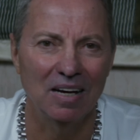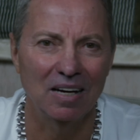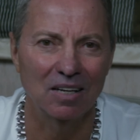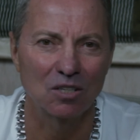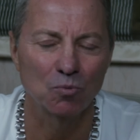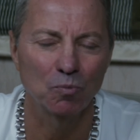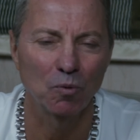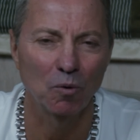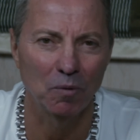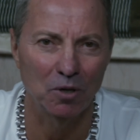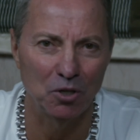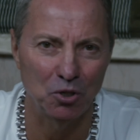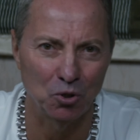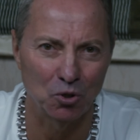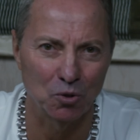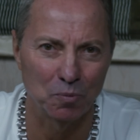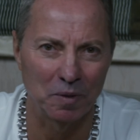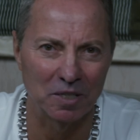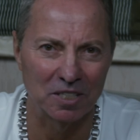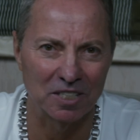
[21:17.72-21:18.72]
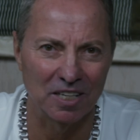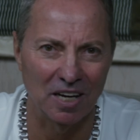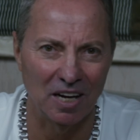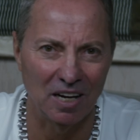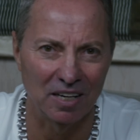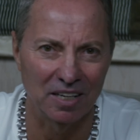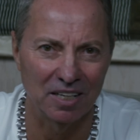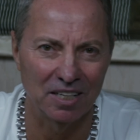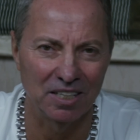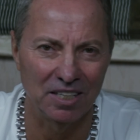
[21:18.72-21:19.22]
into a state of
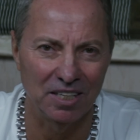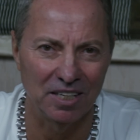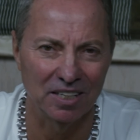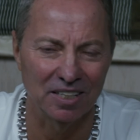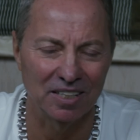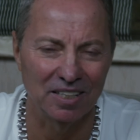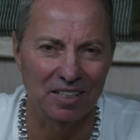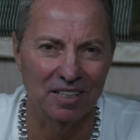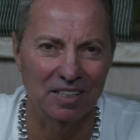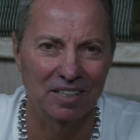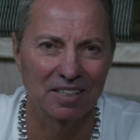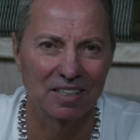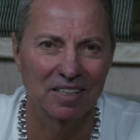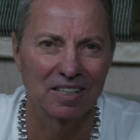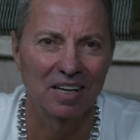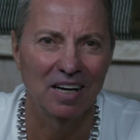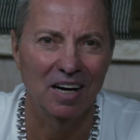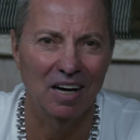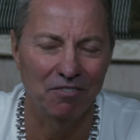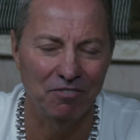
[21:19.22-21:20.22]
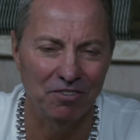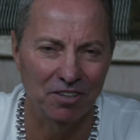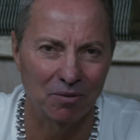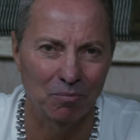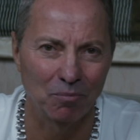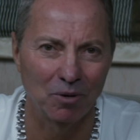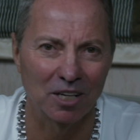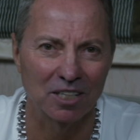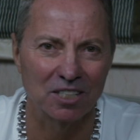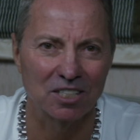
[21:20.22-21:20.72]
equilibrium with the
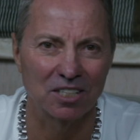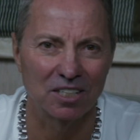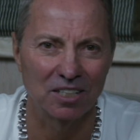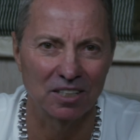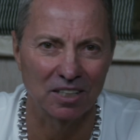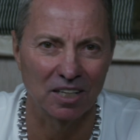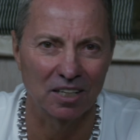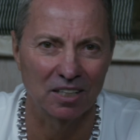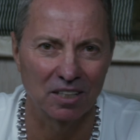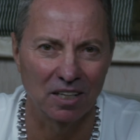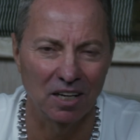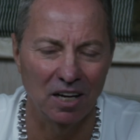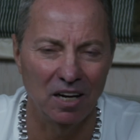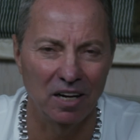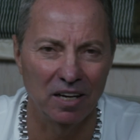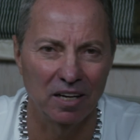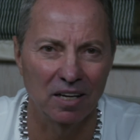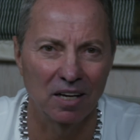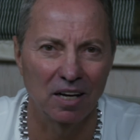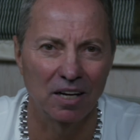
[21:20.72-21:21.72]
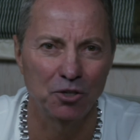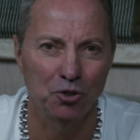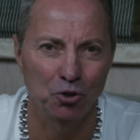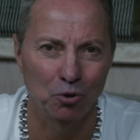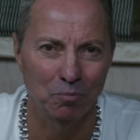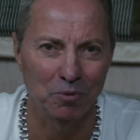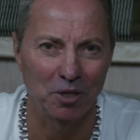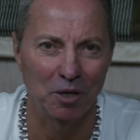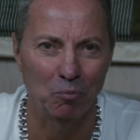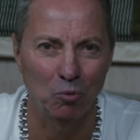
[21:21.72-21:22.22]
help of special techniques,
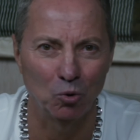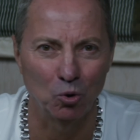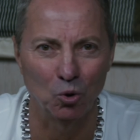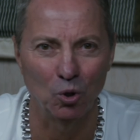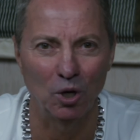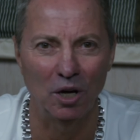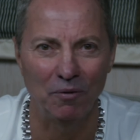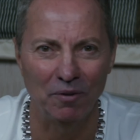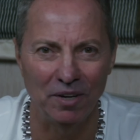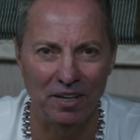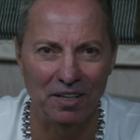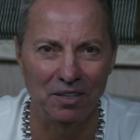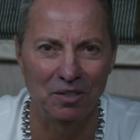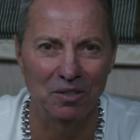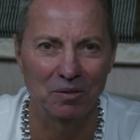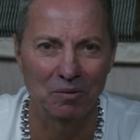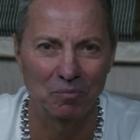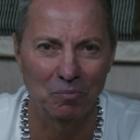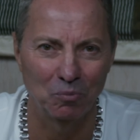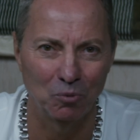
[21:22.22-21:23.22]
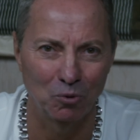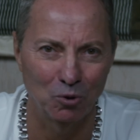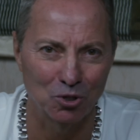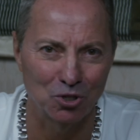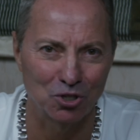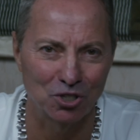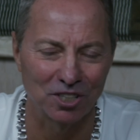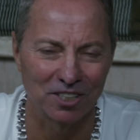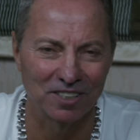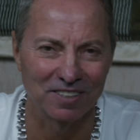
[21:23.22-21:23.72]
affirmations, and so
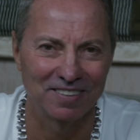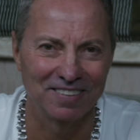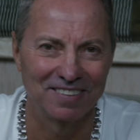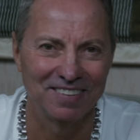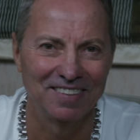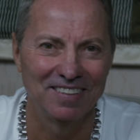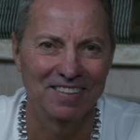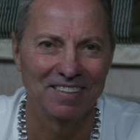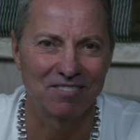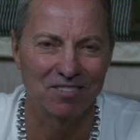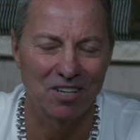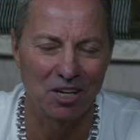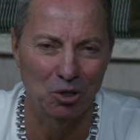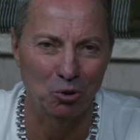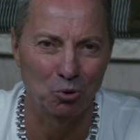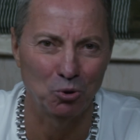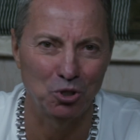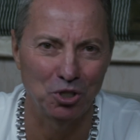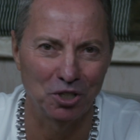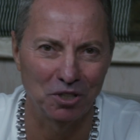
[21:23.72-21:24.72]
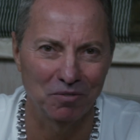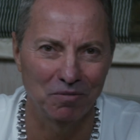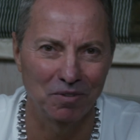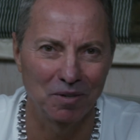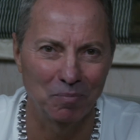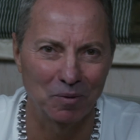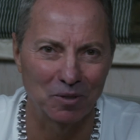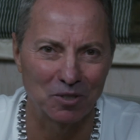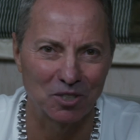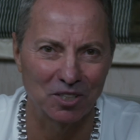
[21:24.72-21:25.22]
on, which I will
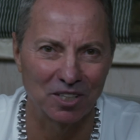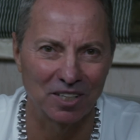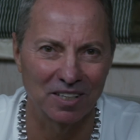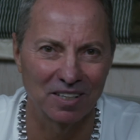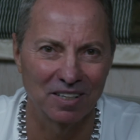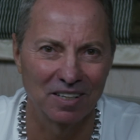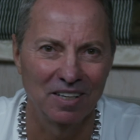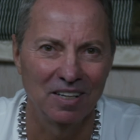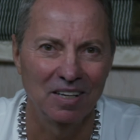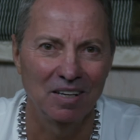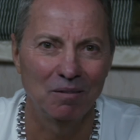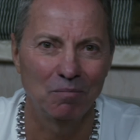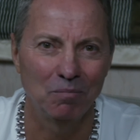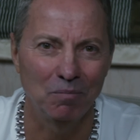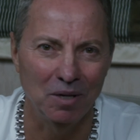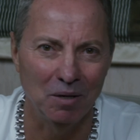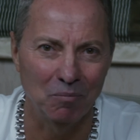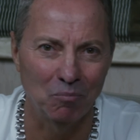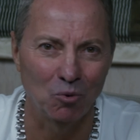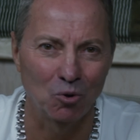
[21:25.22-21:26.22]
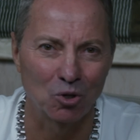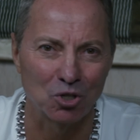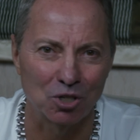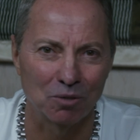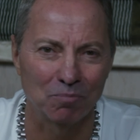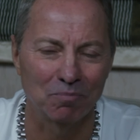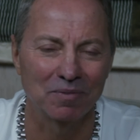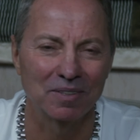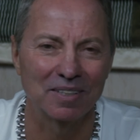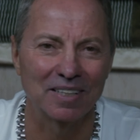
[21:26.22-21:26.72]
discuss later in the next
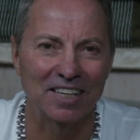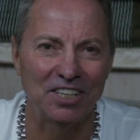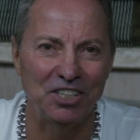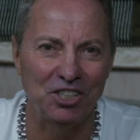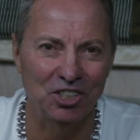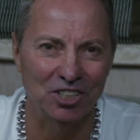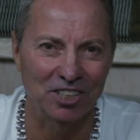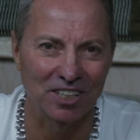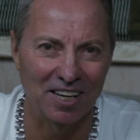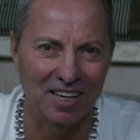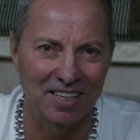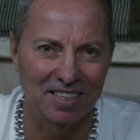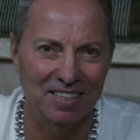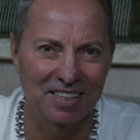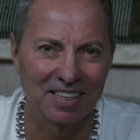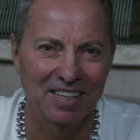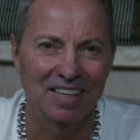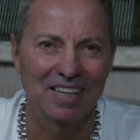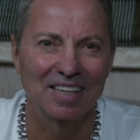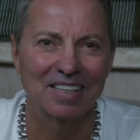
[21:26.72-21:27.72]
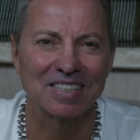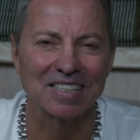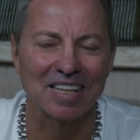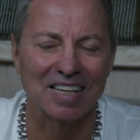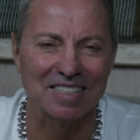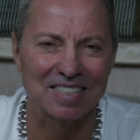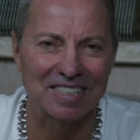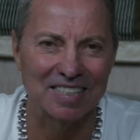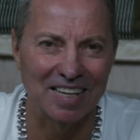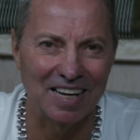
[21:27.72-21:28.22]
releases. We can
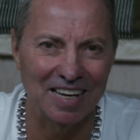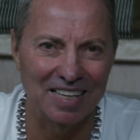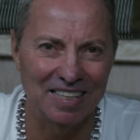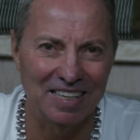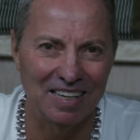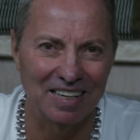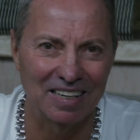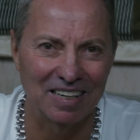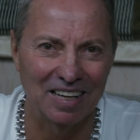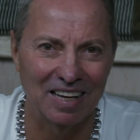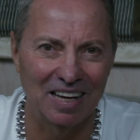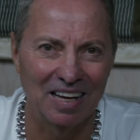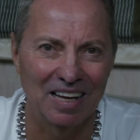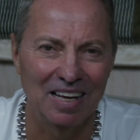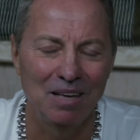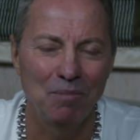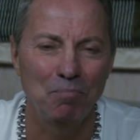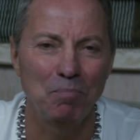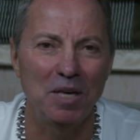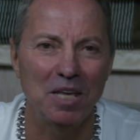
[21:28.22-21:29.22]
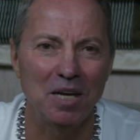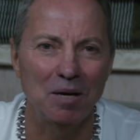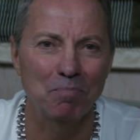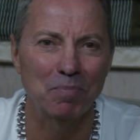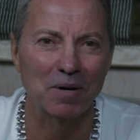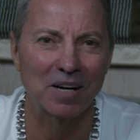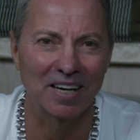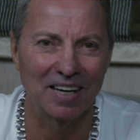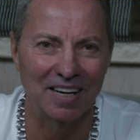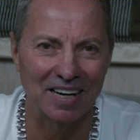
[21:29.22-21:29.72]
begin to consciously
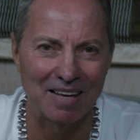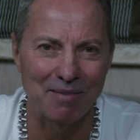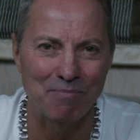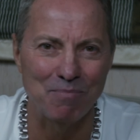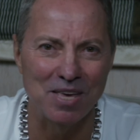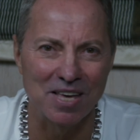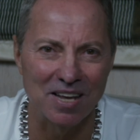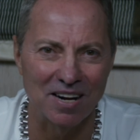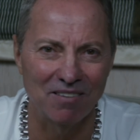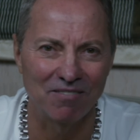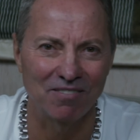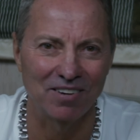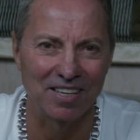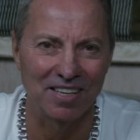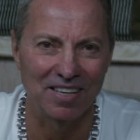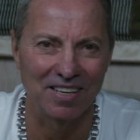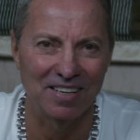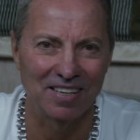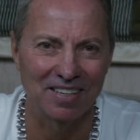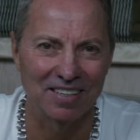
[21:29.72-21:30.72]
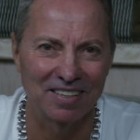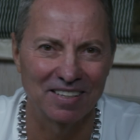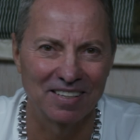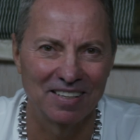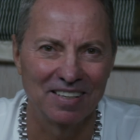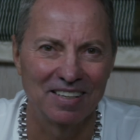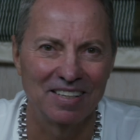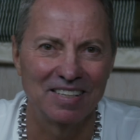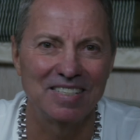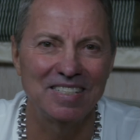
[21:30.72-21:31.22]
reprogram
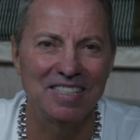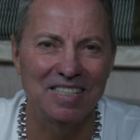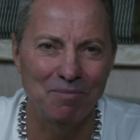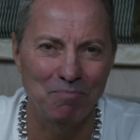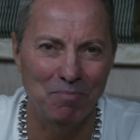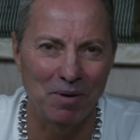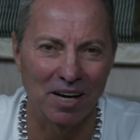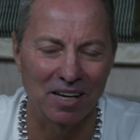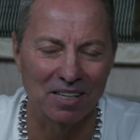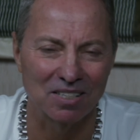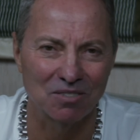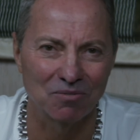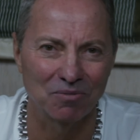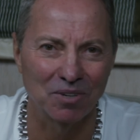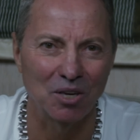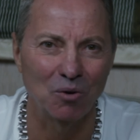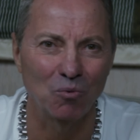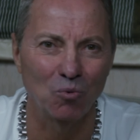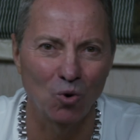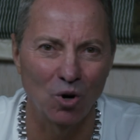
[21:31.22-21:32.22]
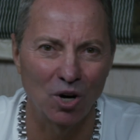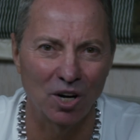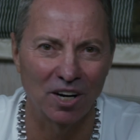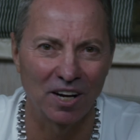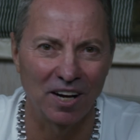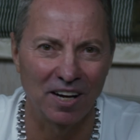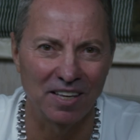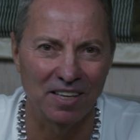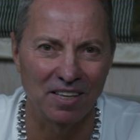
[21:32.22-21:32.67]
ourselves, our body.